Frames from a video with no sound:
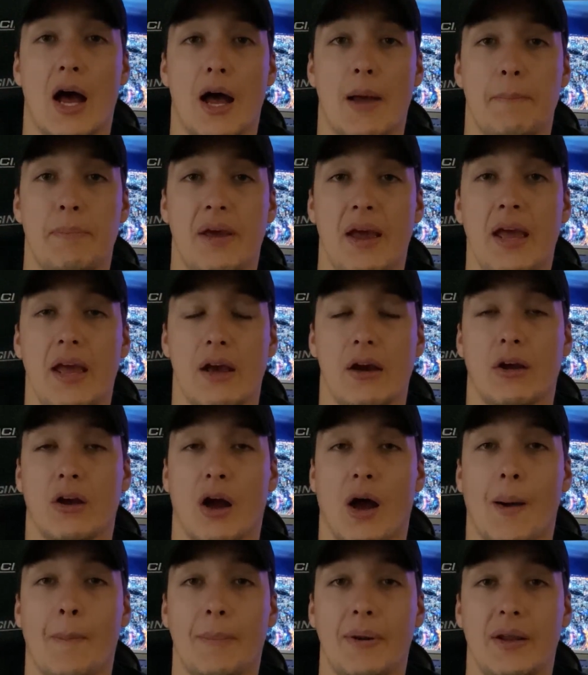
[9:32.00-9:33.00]
pay a
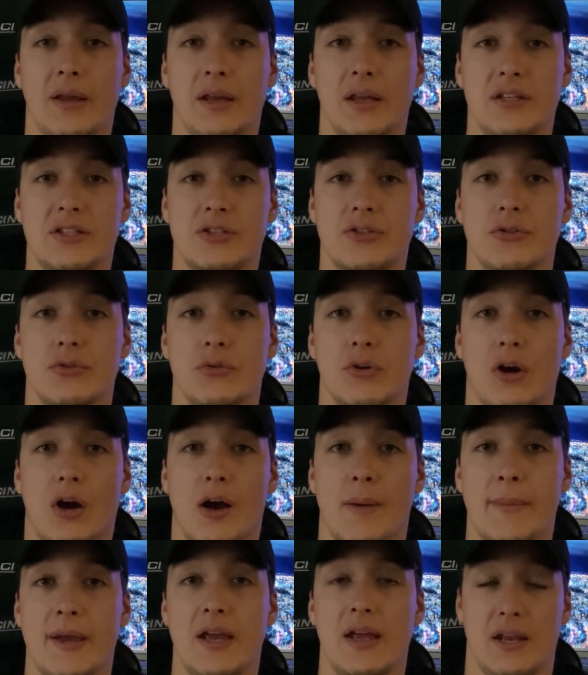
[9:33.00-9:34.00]
company to
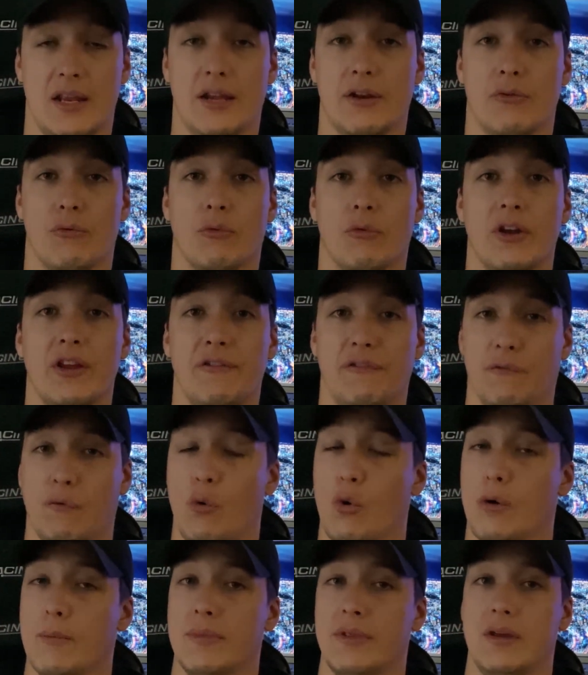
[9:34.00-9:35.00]
come in and
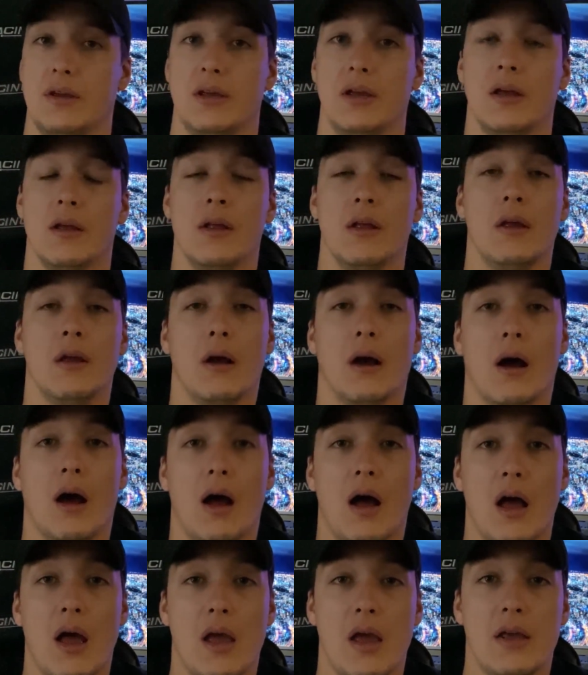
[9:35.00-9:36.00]
reform the
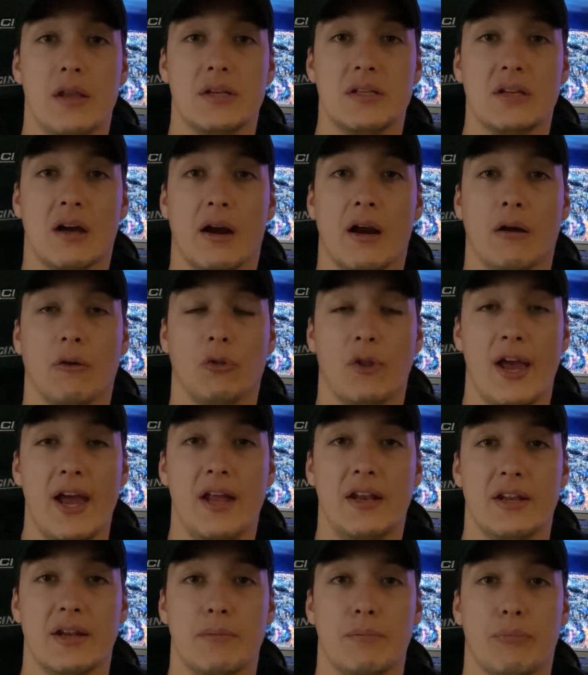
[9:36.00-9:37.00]
entire
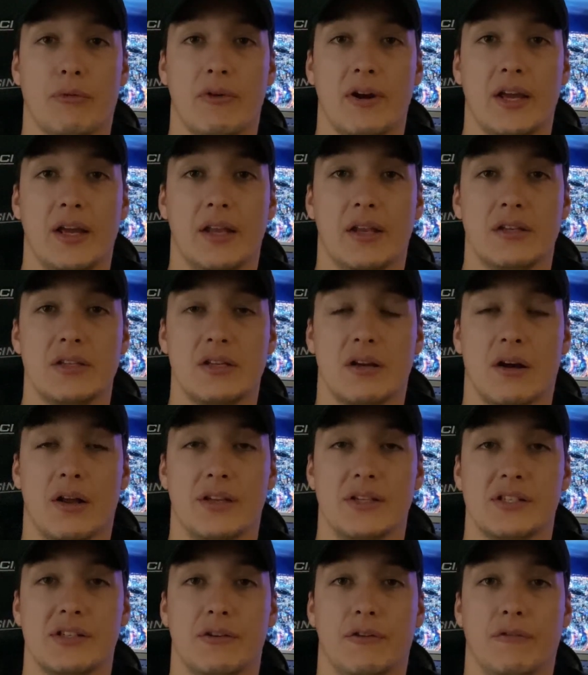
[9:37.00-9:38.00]
land and bring in
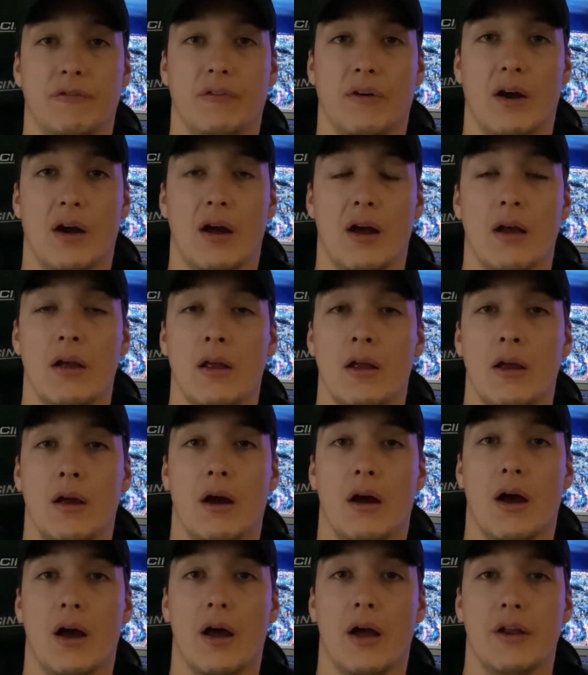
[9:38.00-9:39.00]
tons of
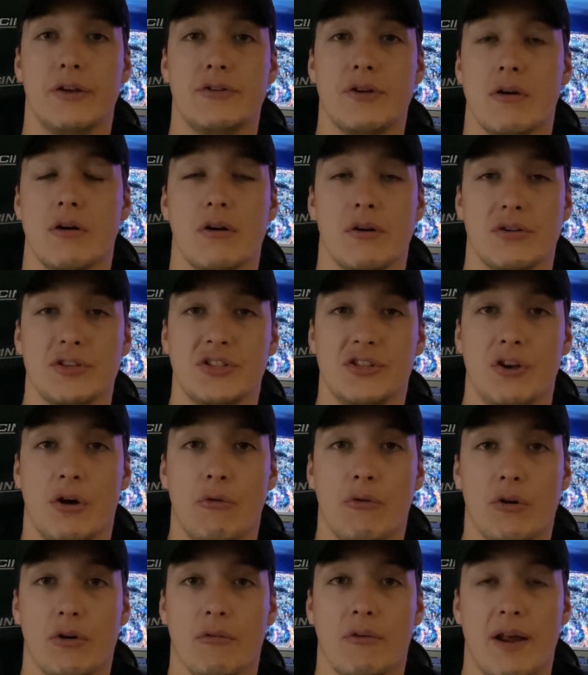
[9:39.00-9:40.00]
dirt or
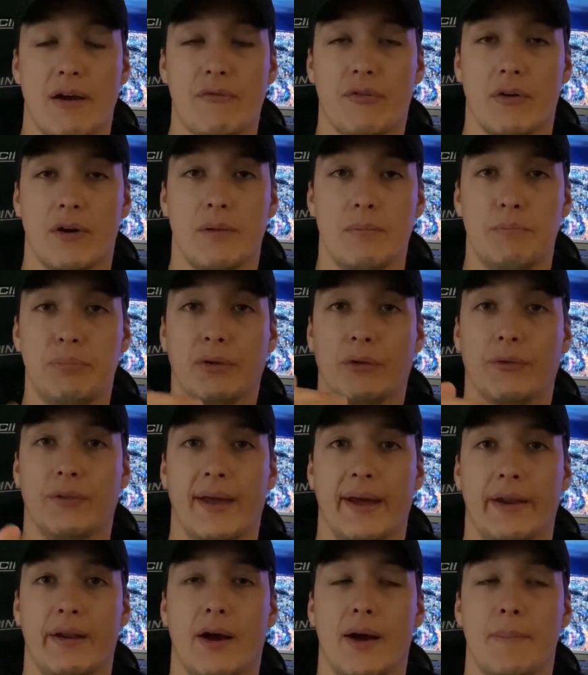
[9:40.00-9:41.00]
stone or whatever and build
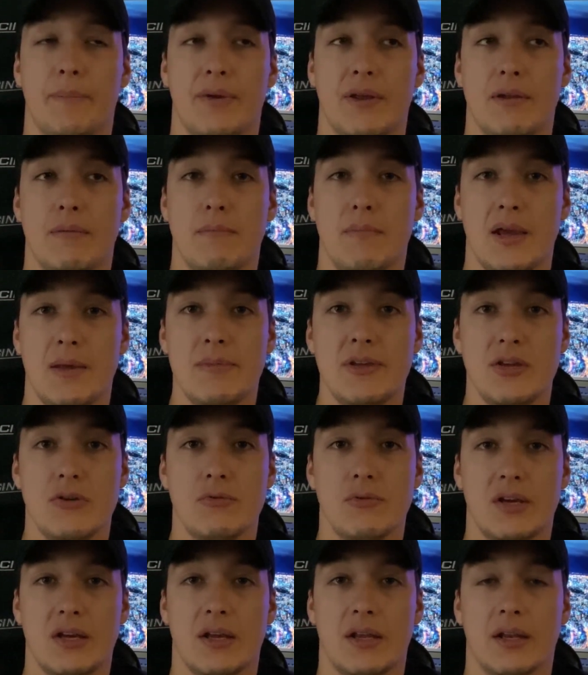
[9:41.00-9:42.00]
that up. And maybe
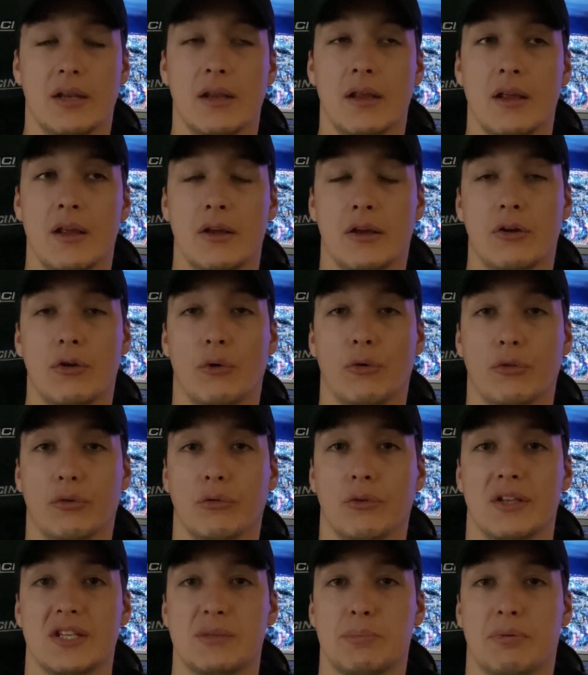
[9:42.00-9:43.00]
you can go
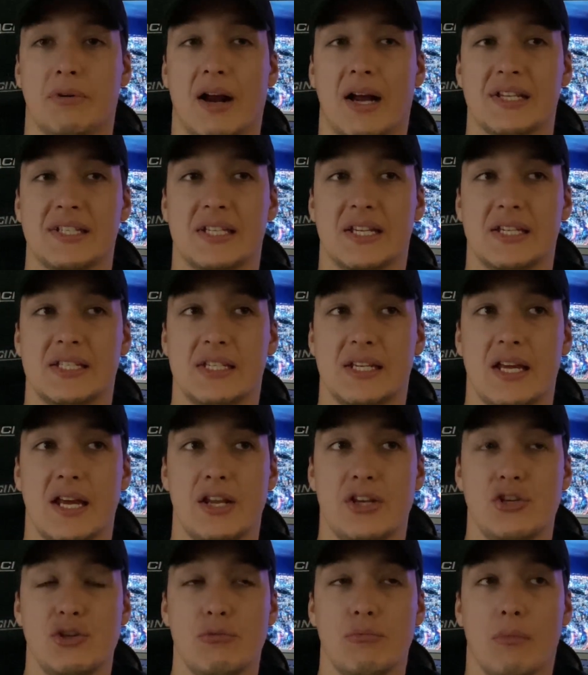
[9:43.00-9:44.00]
through this process
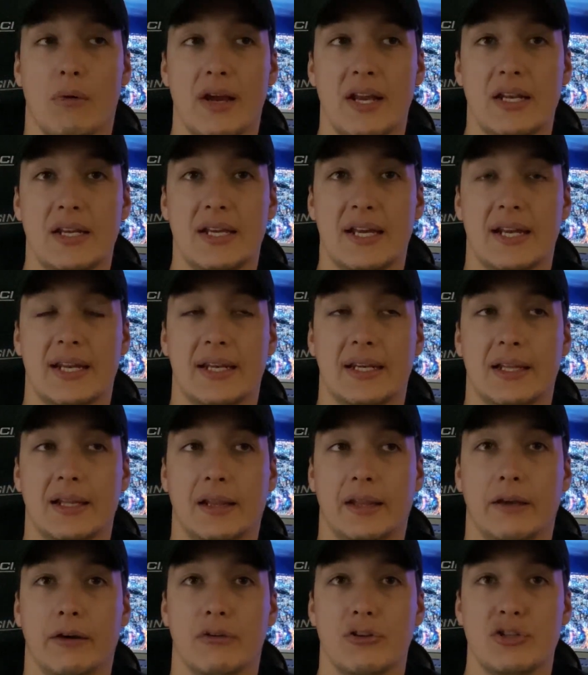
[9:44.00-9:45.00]
and you might get it
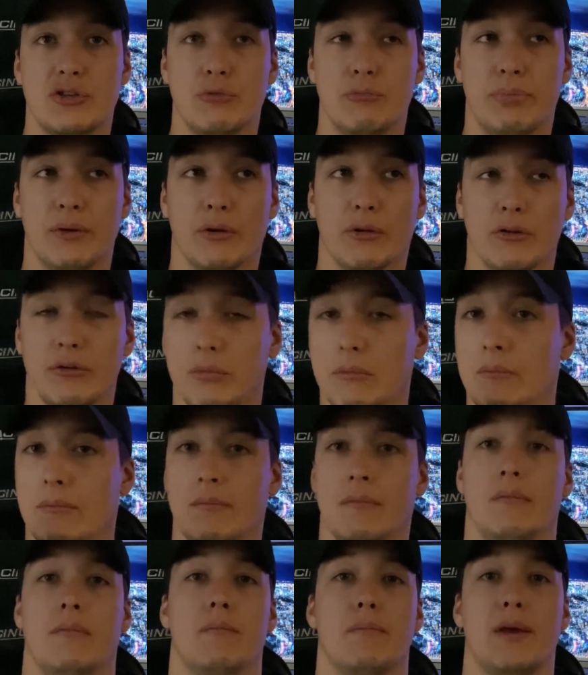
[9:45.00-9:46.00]
cleared to build.
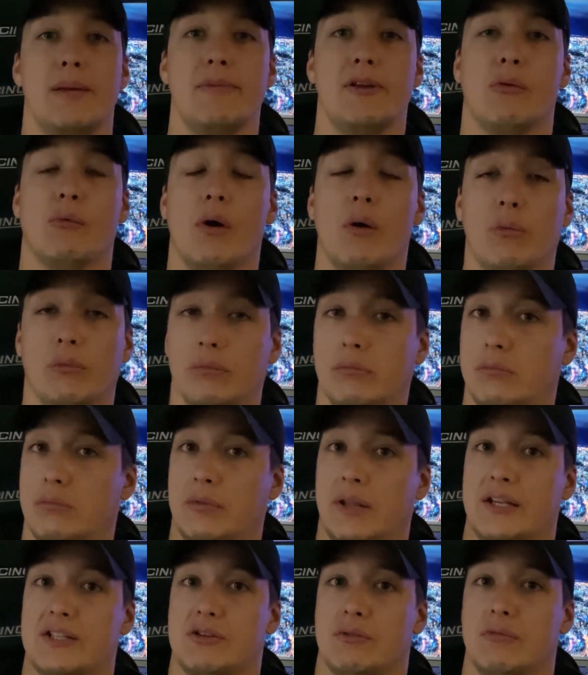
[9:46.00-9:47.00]
Maybe you won't.
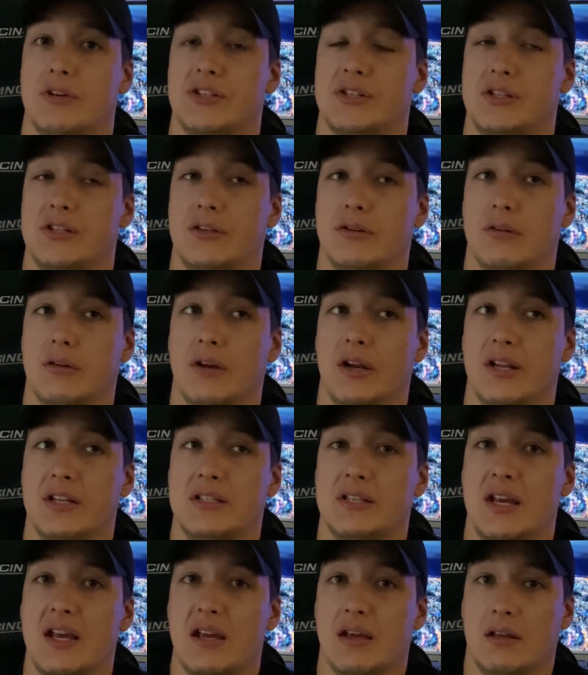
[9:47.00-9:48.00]
That's a risk you're going
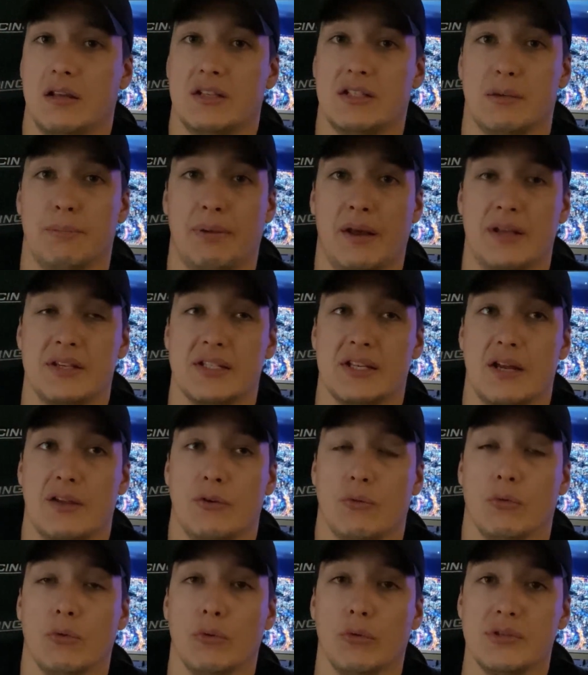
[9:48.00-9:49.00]
to take. It depends on
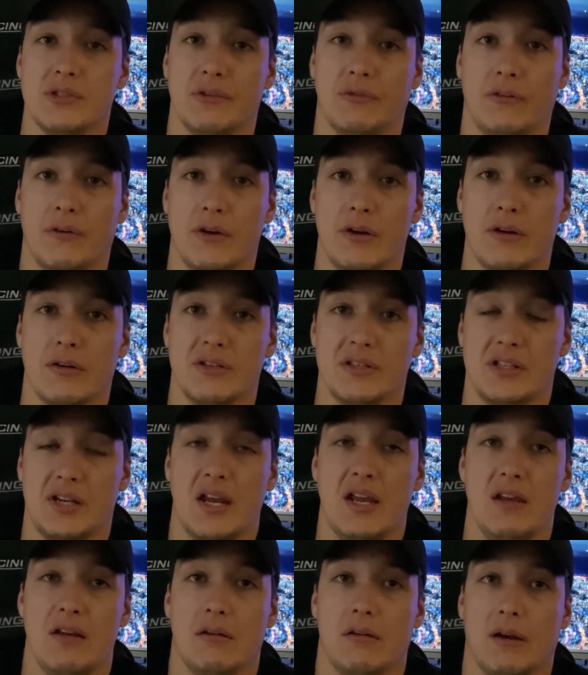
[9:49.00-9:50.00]
the rules for your
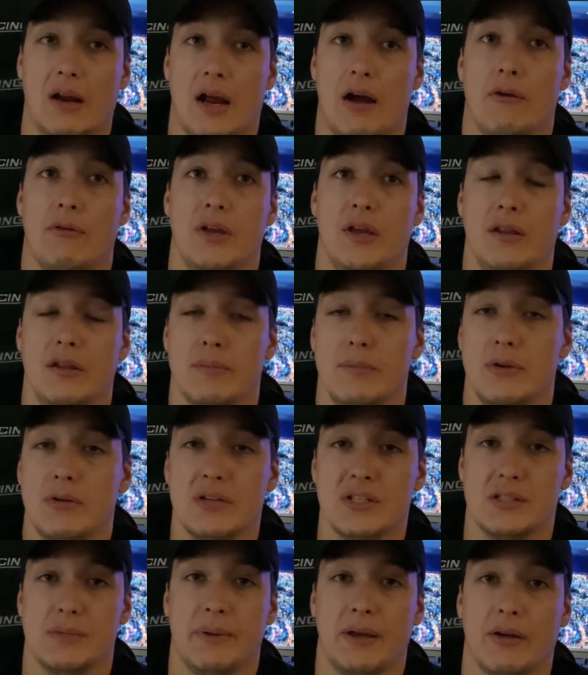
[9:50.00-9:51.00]
state, your county, the
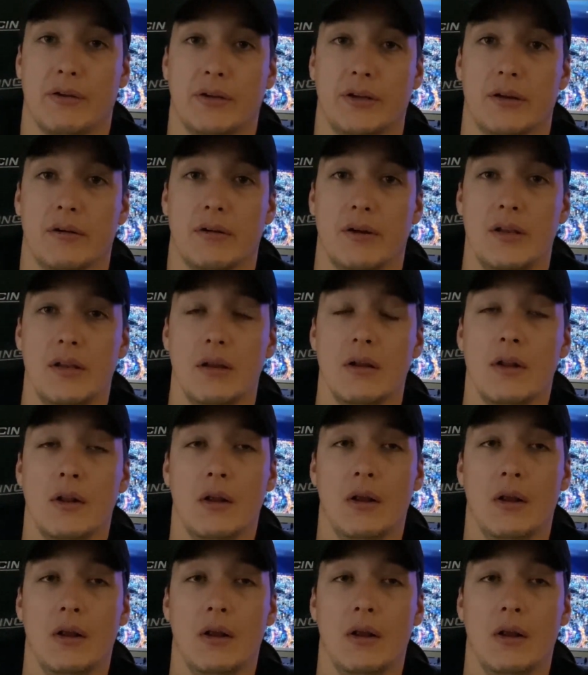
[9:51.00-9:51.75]
municipality you're in.